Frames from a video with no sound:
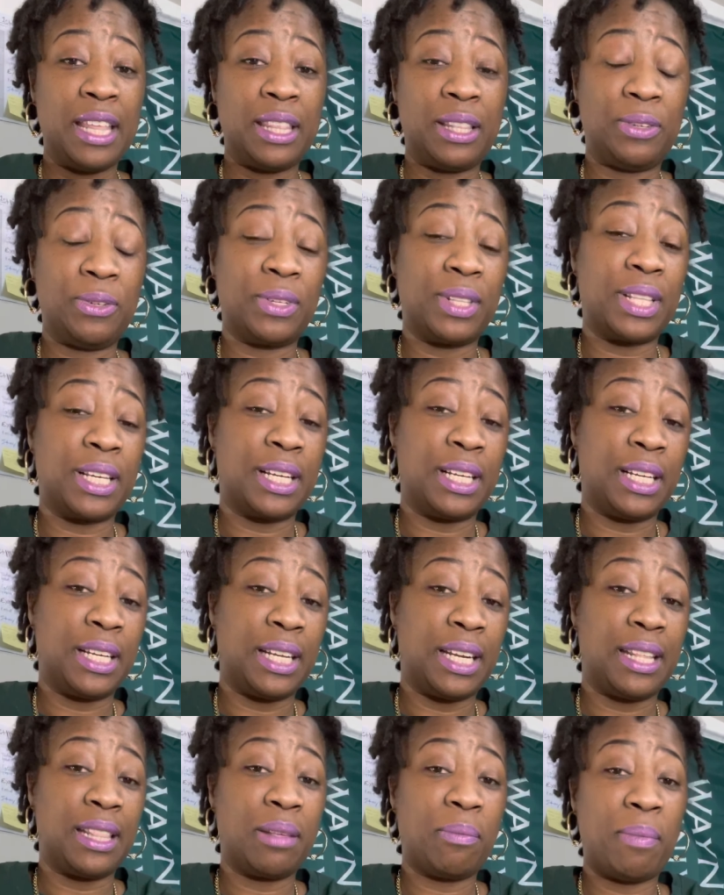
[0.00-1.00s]
through the
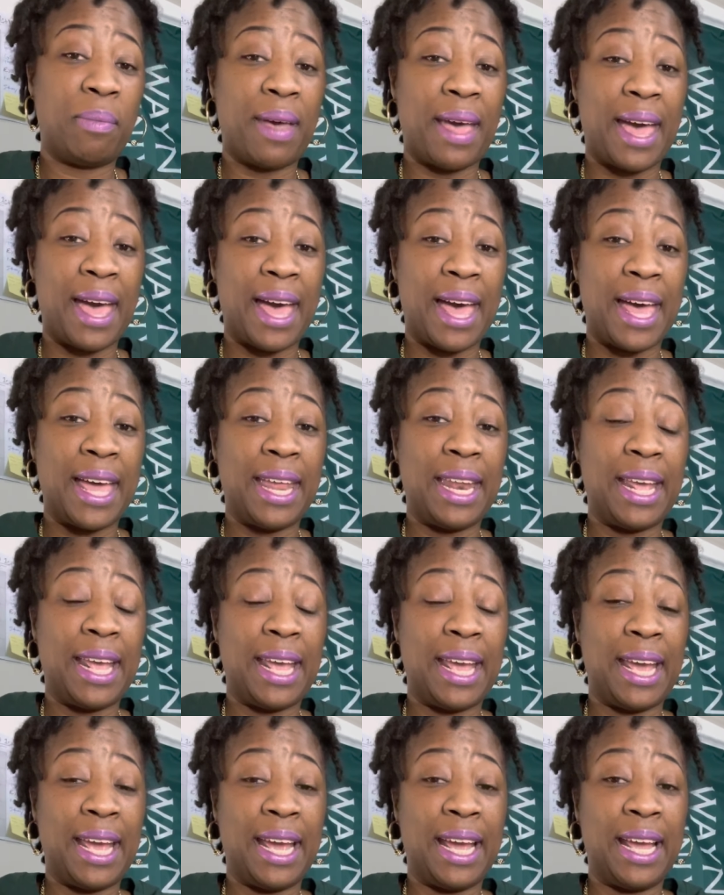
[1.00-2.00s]
good and the bad.
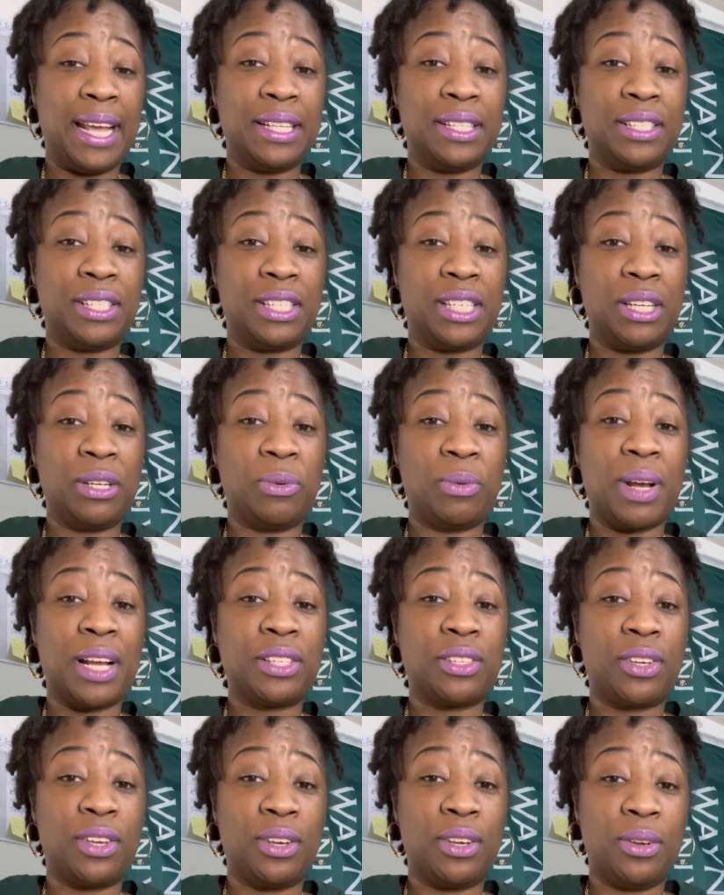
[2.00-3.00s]
And she
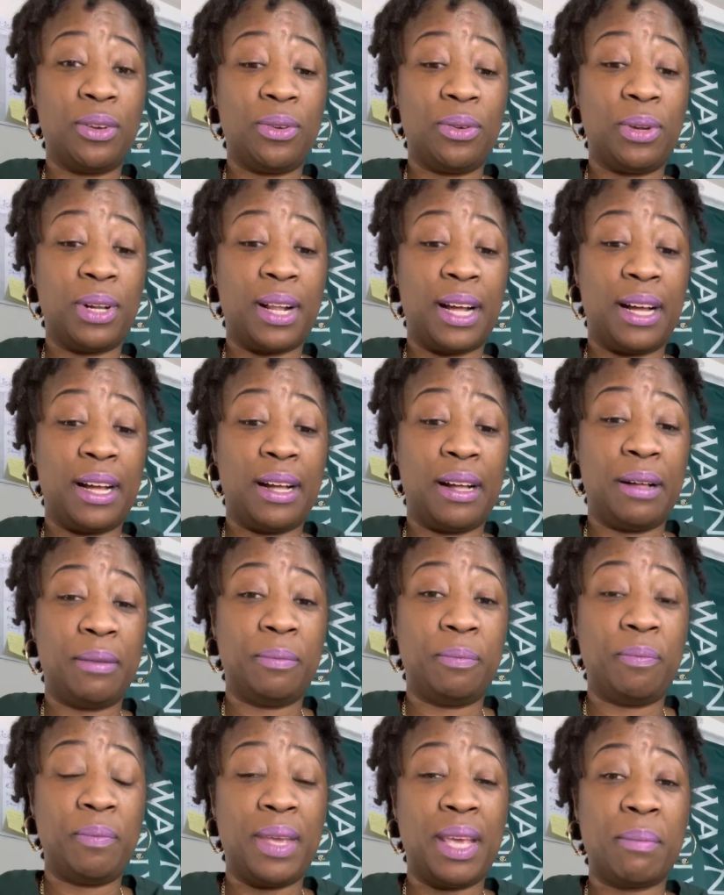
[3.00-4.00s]
rescued
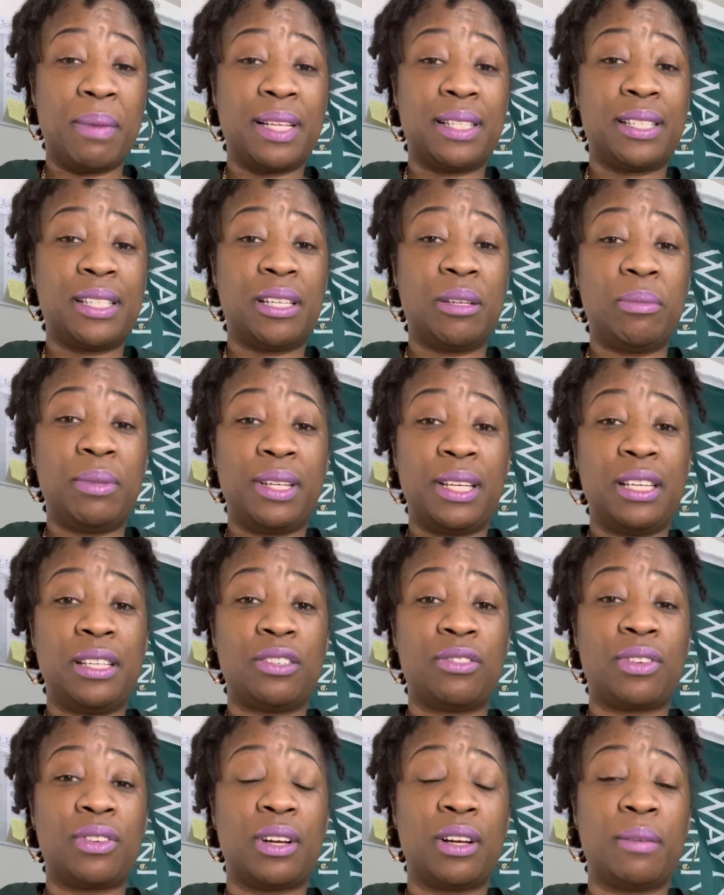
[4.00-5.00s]
um, me and my
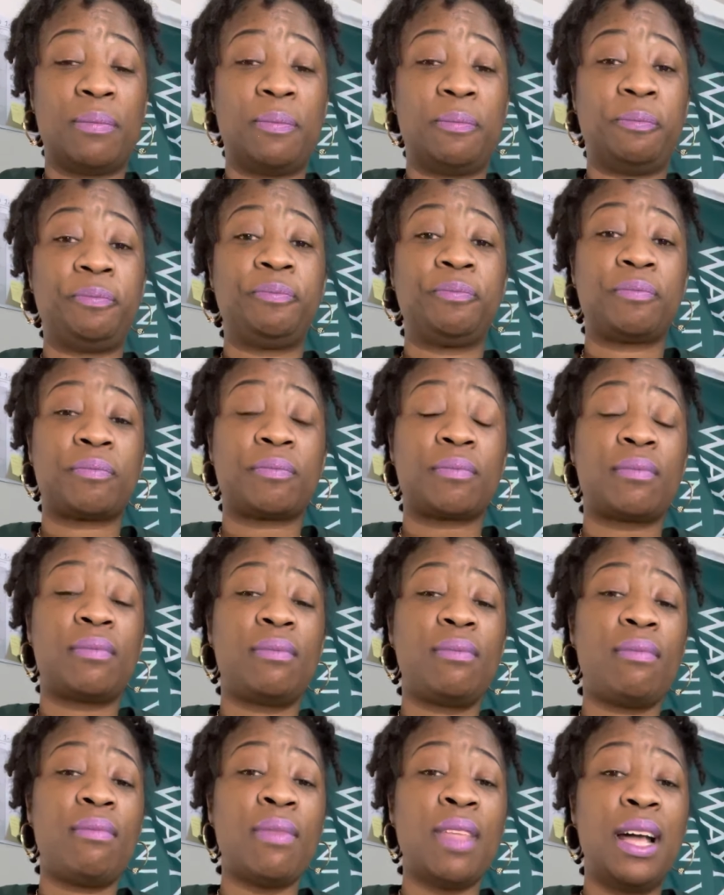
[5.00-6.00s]
siblings from
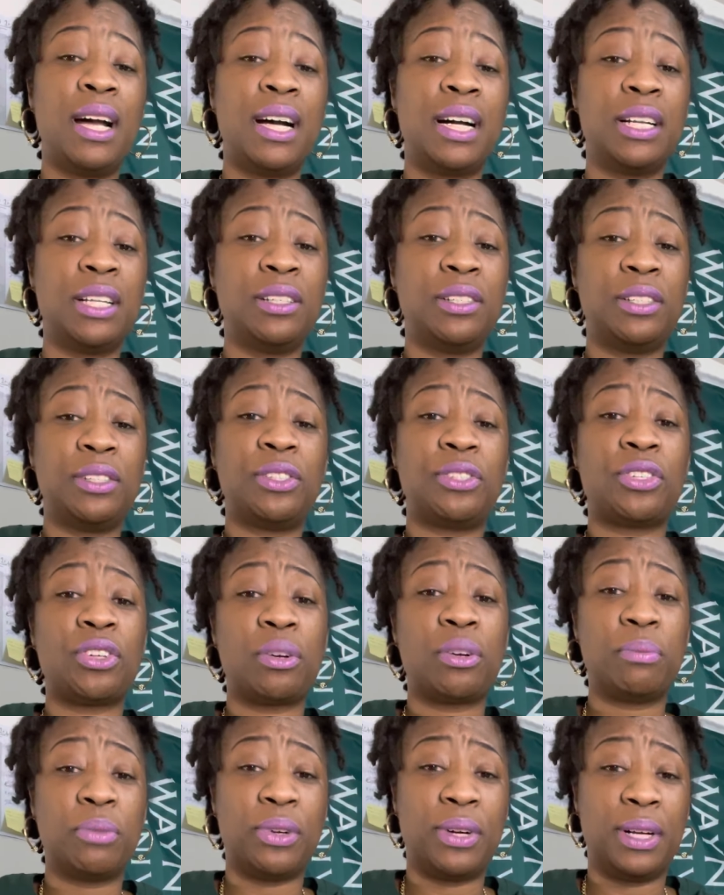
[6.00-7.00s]
uh,
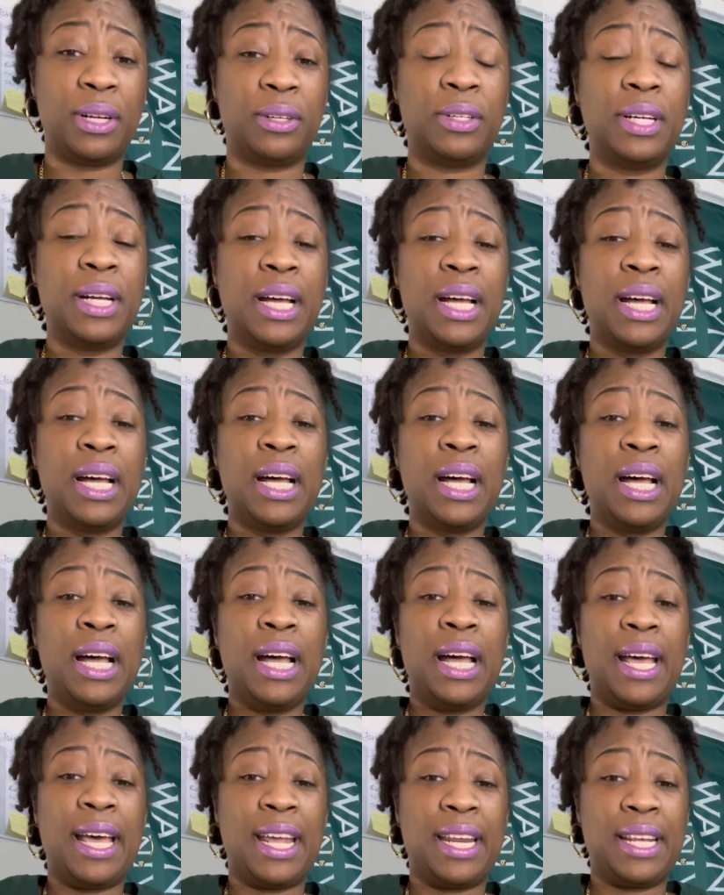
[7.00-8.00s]
turmoil
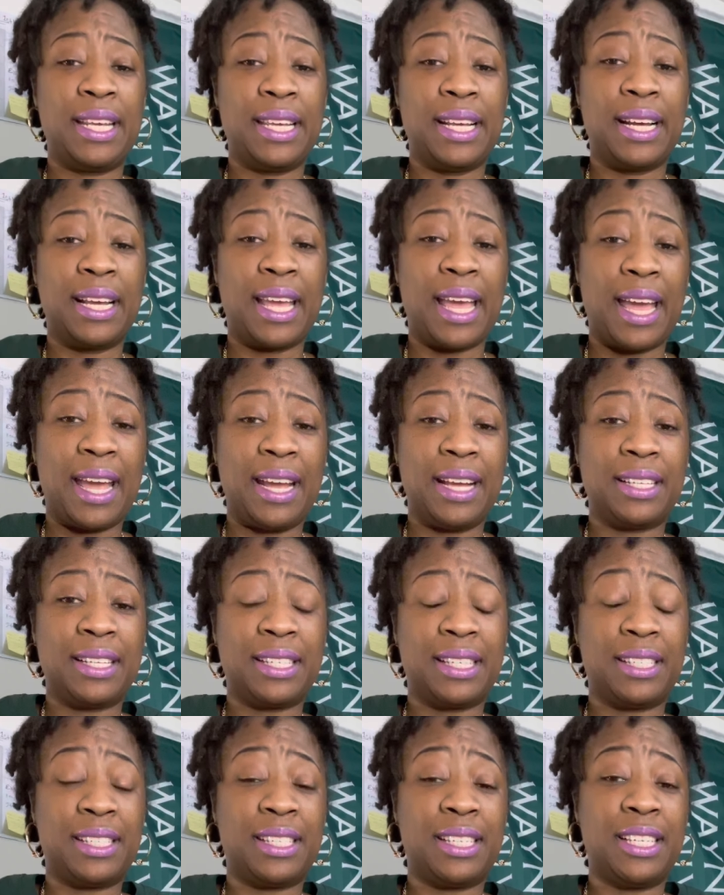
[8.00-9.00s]
at a young age.
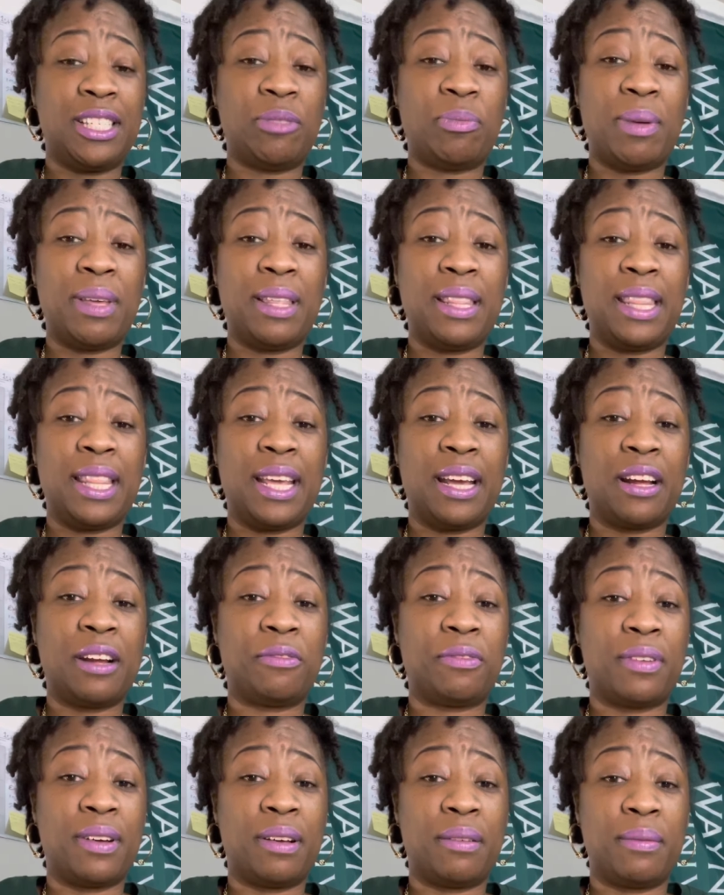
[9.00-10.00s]
And she's been there
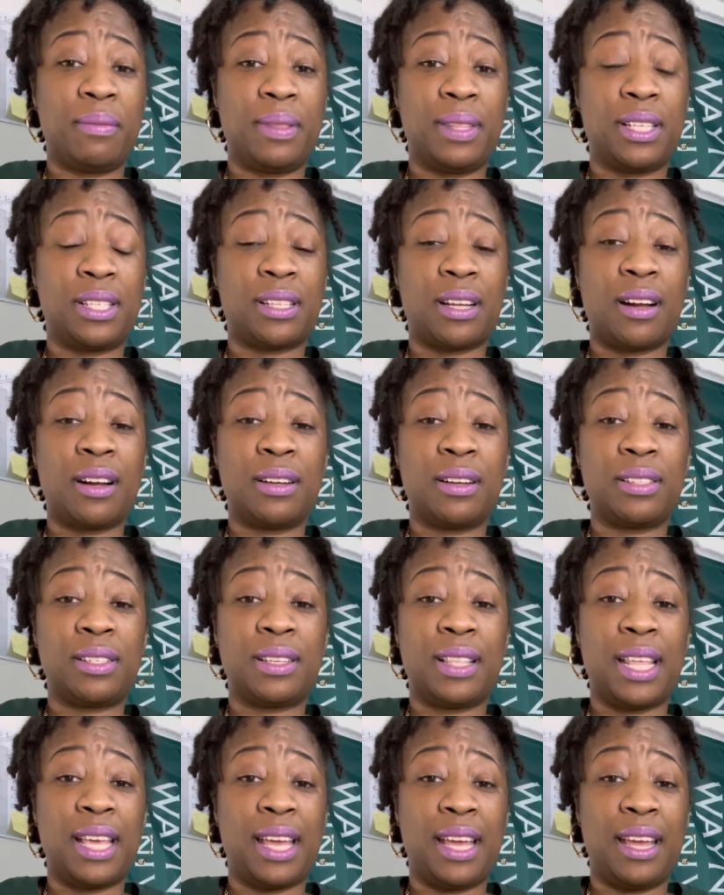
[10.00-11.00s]
from the start to
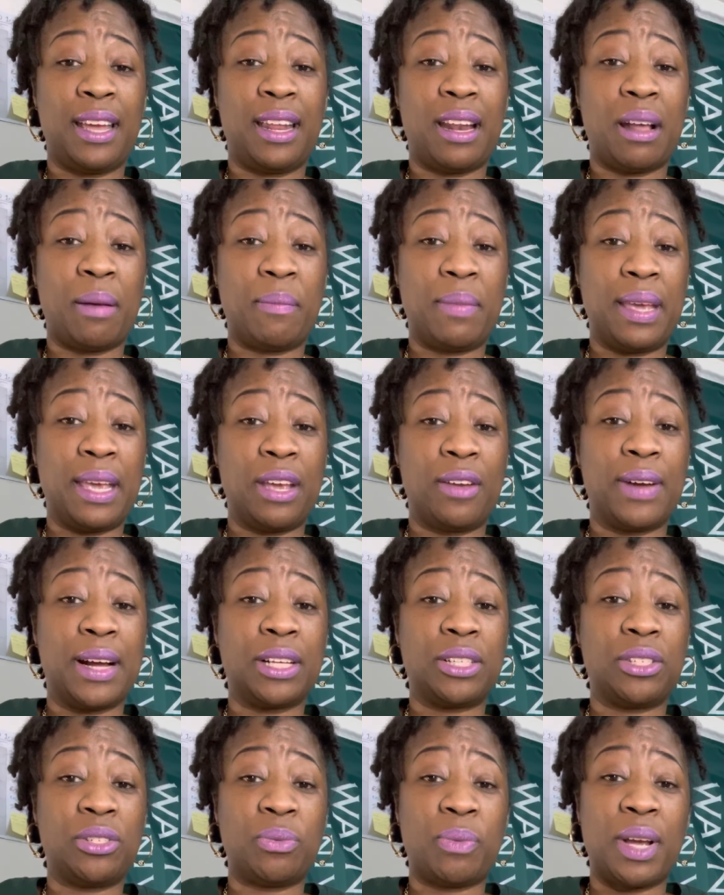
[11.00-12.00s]
the end. I mean,
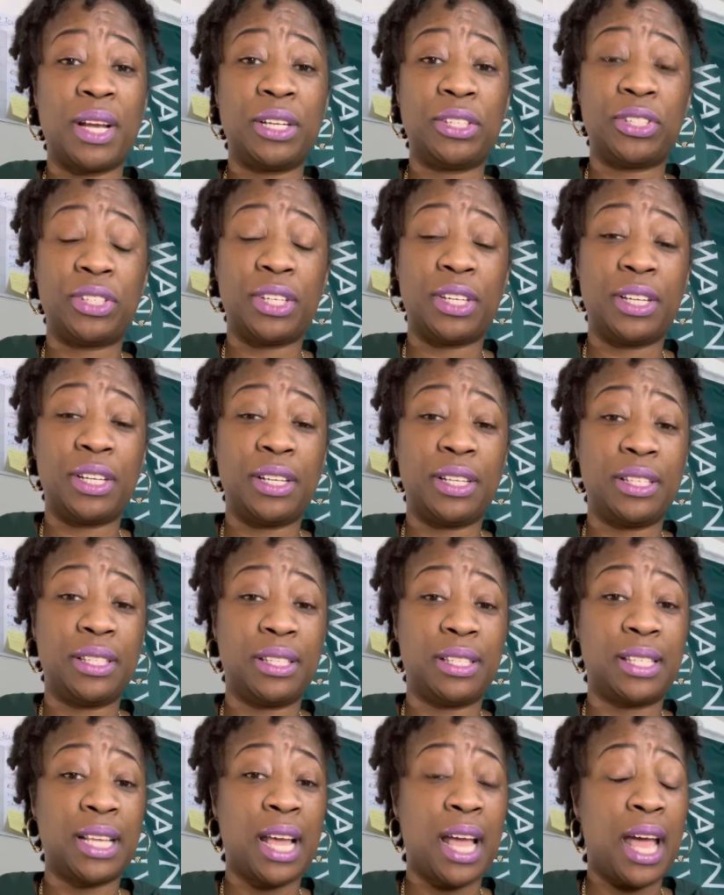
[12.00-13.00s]

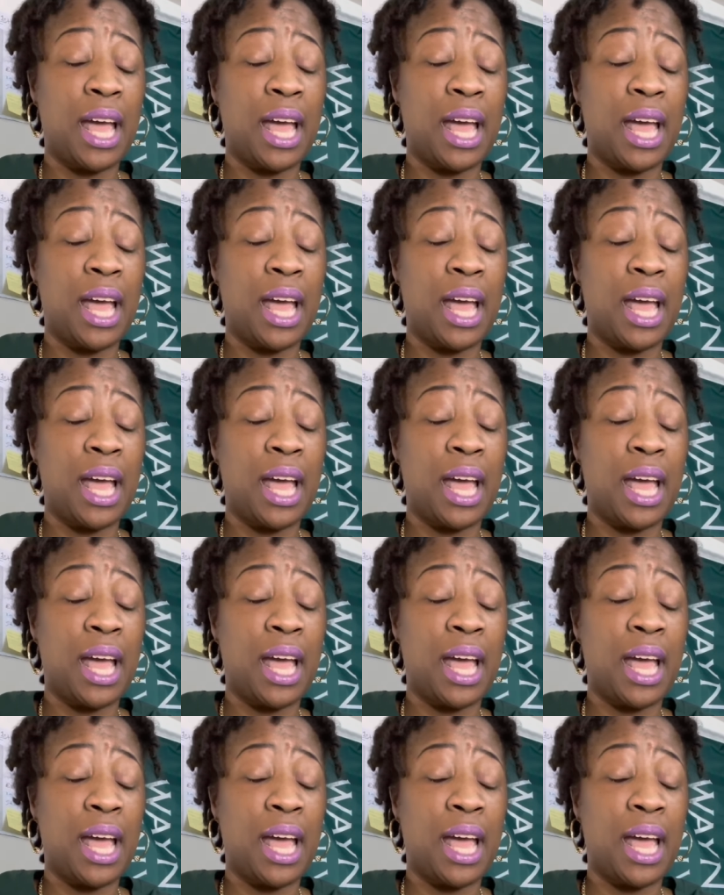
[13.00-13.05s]
graduations,